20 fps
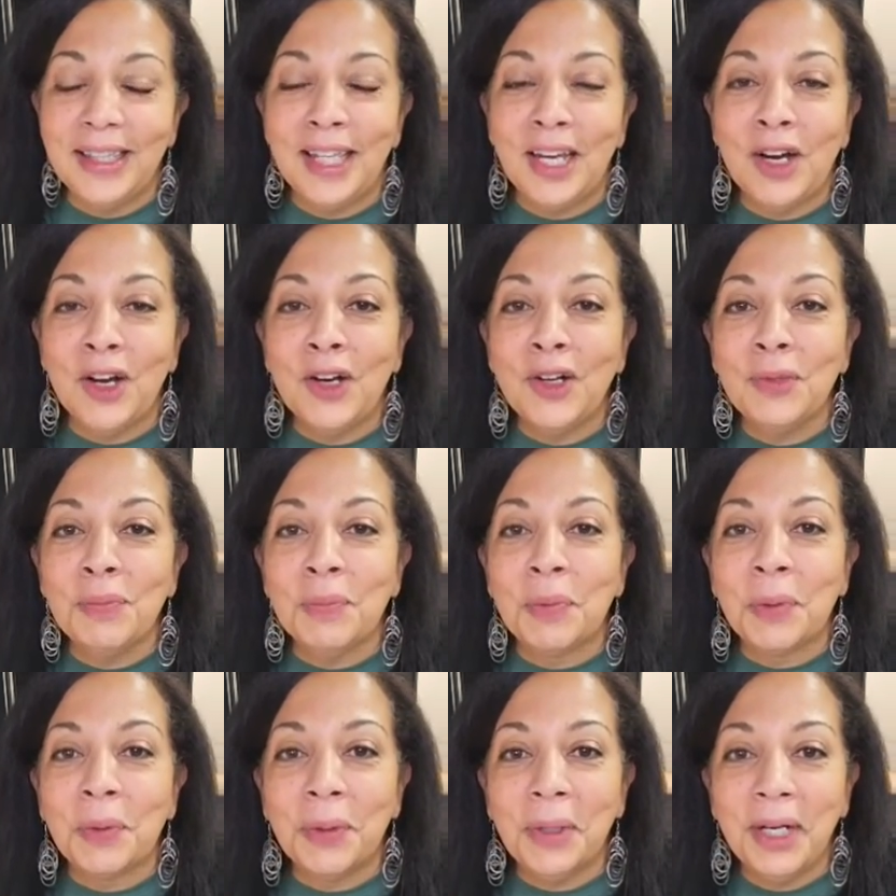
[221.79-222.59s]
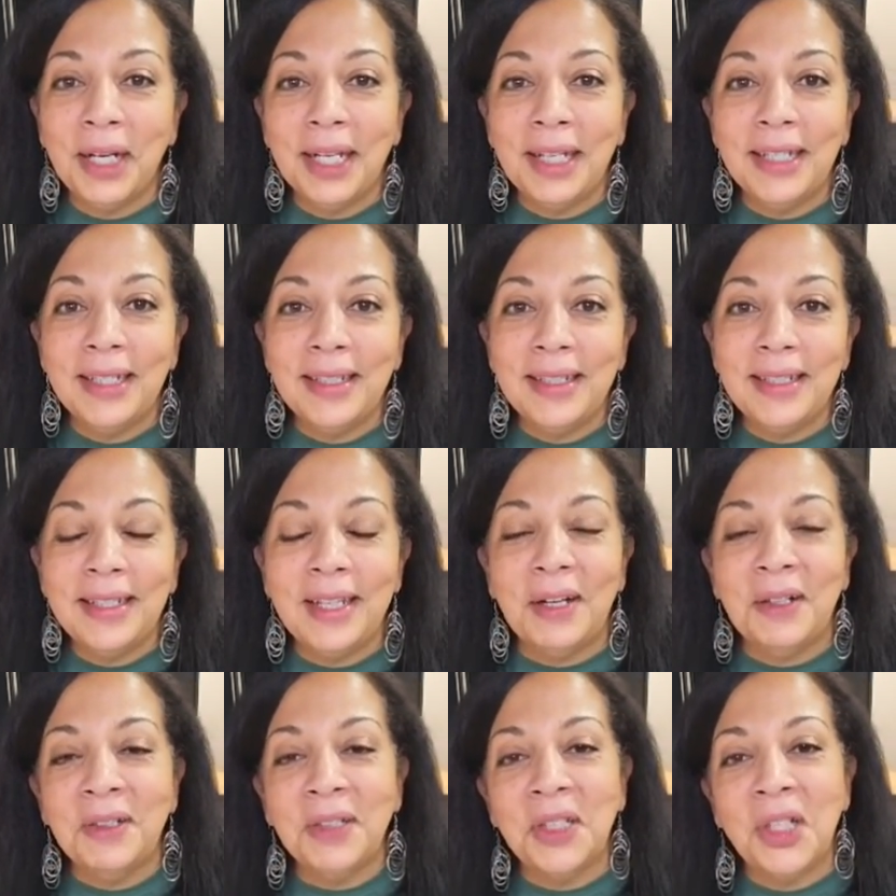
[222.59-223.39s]
They're a brand.
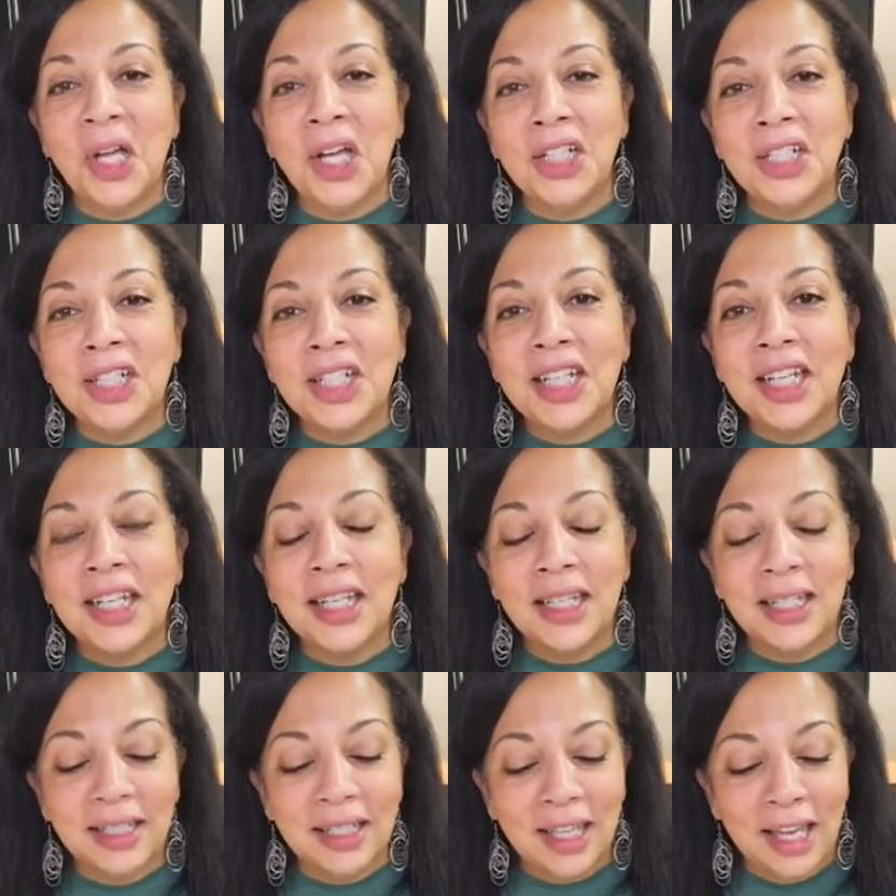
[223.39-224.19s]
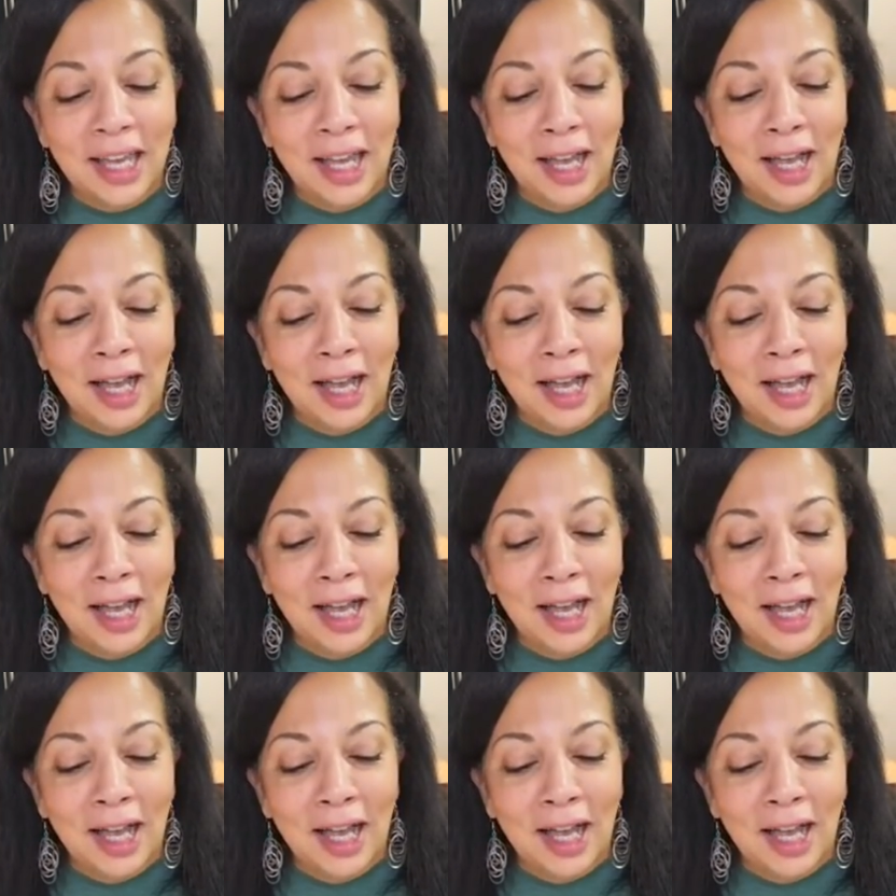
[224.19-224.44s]
They're launching.